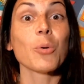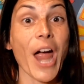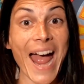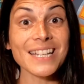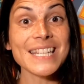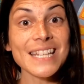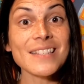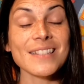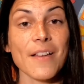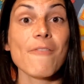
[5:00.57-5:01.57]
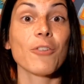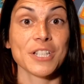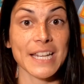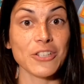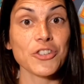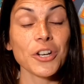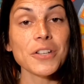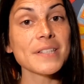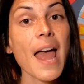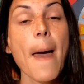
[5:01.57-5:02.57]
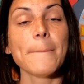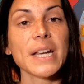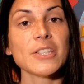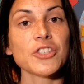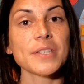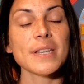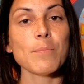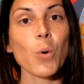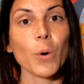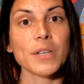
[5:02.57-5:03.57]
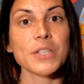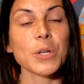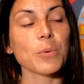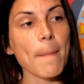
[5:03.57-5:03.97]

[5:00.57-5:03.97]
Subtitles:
practice for teachers, but it's just important to